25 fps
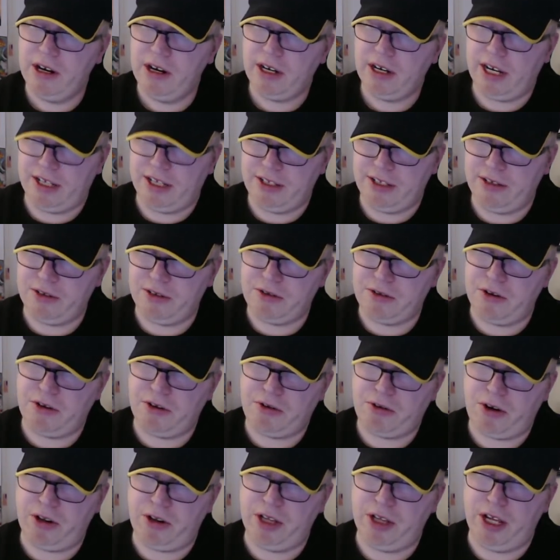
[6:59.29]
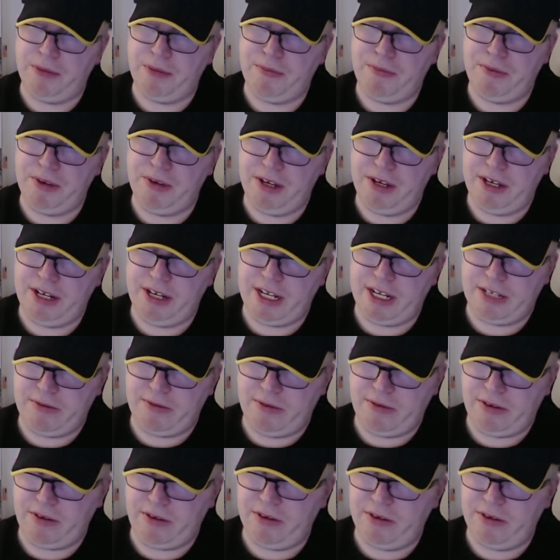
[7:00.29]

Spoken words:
Godzilla's going to crawl up, and that's where they're going